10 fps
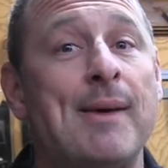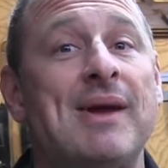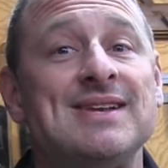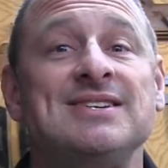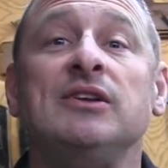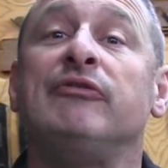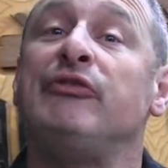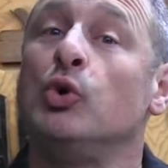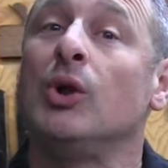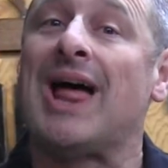M18
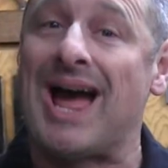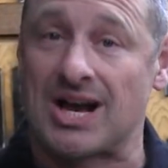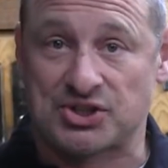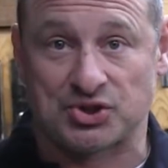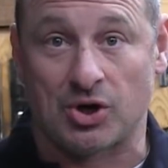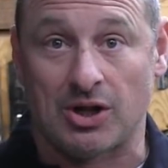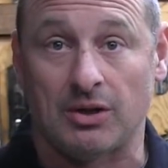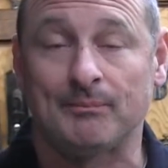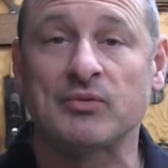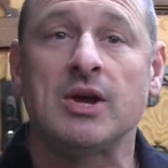Fuel
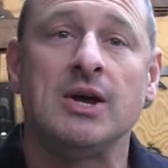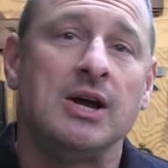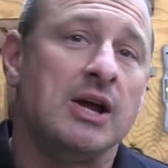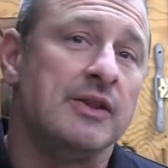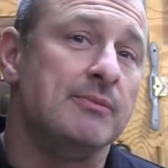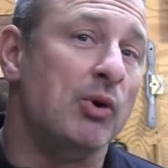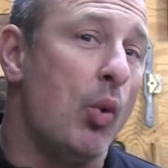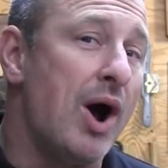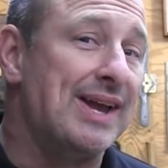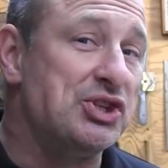Hackzall.
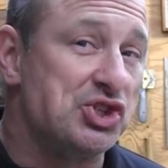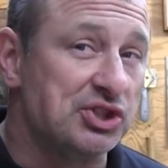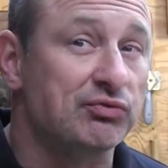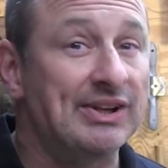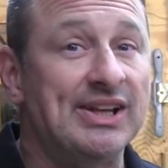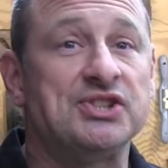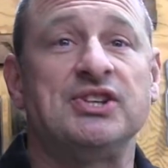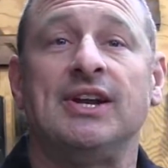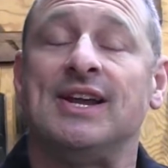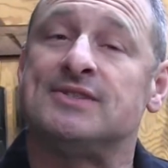Milwaukee just
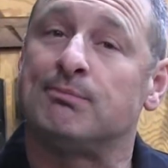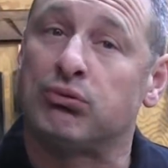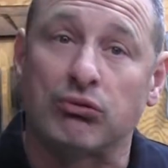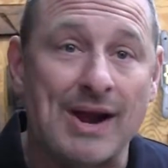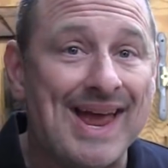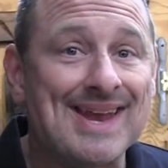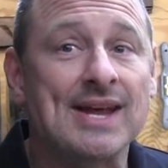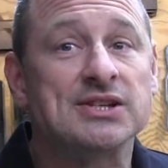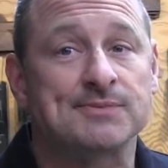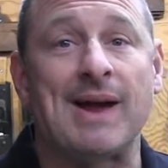released it. It's
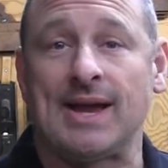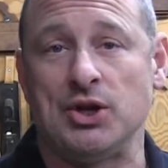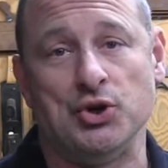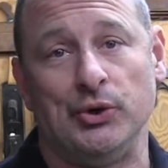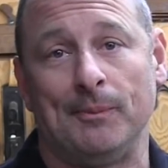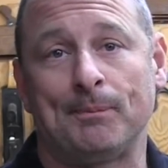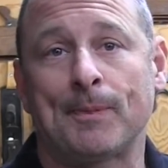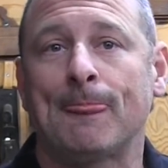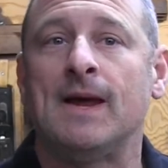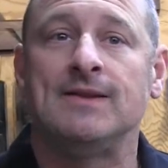brand spanking new.
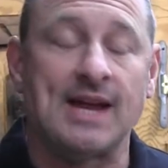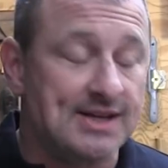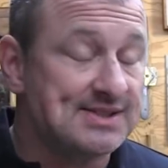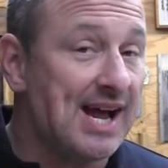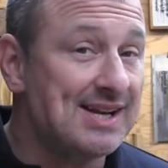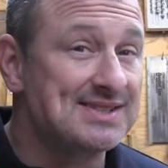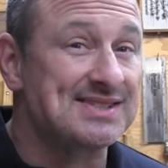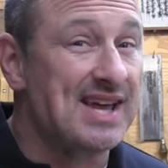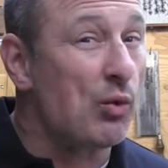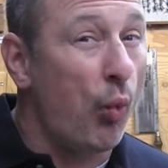They designed this
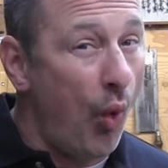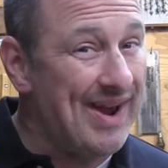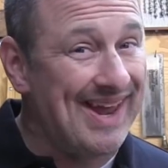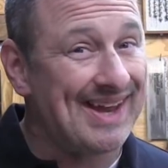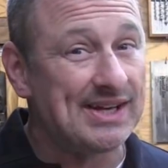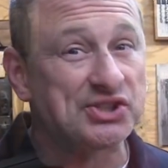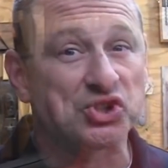as a one-handed